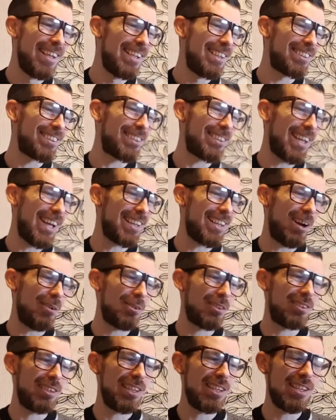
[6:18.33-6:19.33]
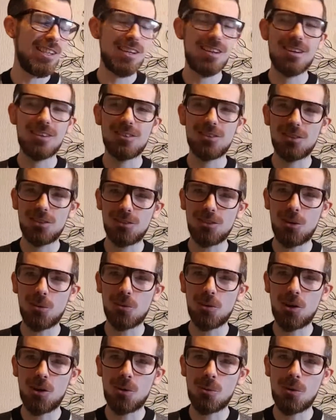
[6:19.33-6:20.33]
So yeah, that was the
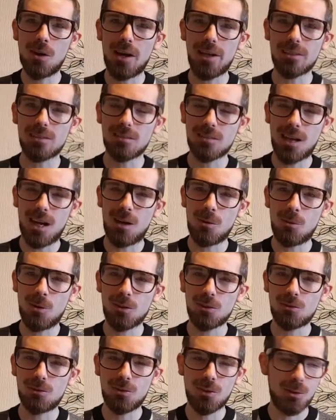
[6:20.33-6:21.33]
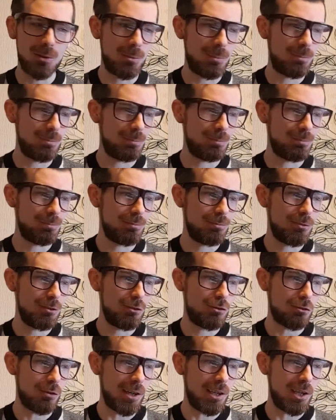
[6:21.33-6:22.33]
Solo, a Star Wars film
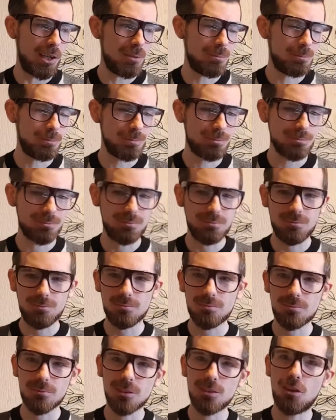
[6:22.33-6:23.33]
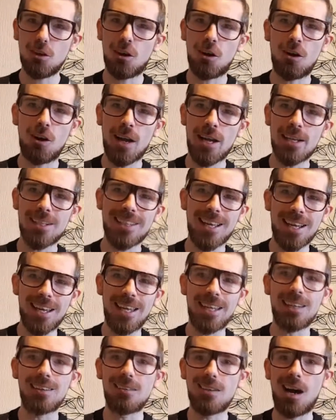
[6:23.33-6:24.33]
trailer, or
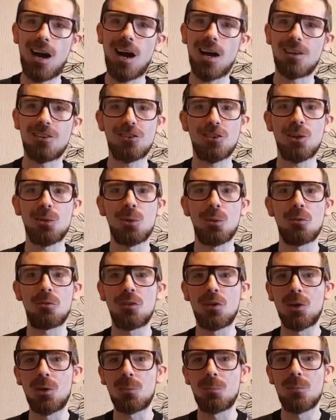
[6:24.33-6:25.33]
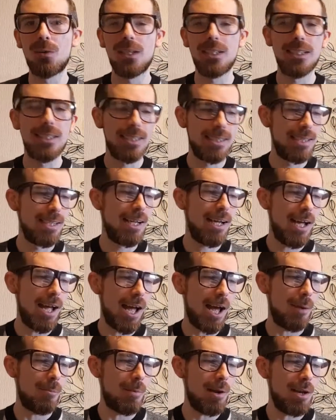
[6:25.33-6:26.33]
aka the Han Solo film.
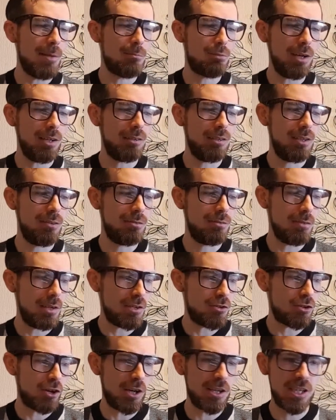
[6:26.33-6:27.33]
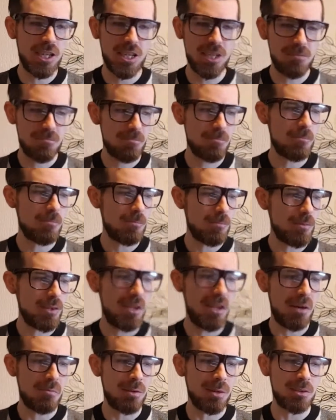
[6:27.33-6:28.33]
Um, impressive, enjoyed it.
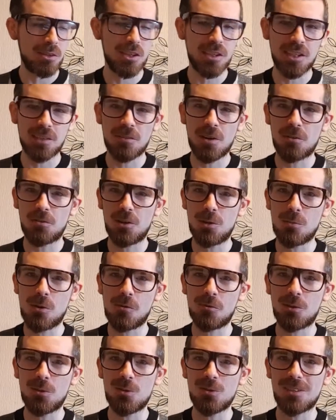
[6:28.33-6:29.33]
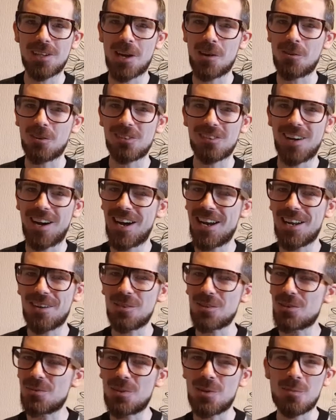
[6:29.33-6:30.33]
I'm probably going to give it a few more views later on tonight,
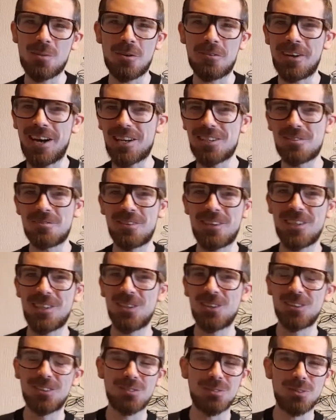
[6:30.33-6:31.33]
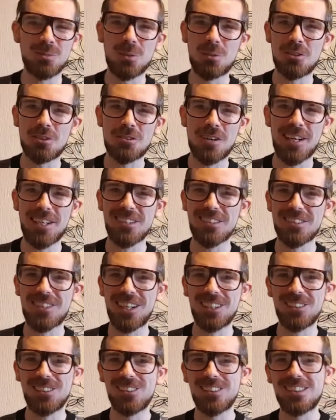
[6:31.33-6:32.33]
watch a few more reaction videos from some other trailers and
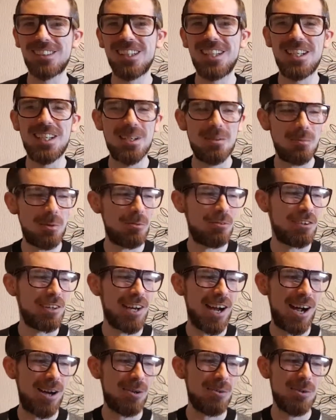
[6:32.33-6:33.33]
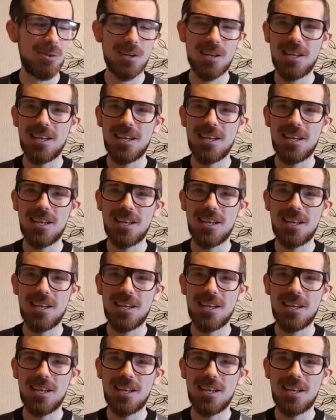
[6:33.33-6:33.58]
channels, but for now,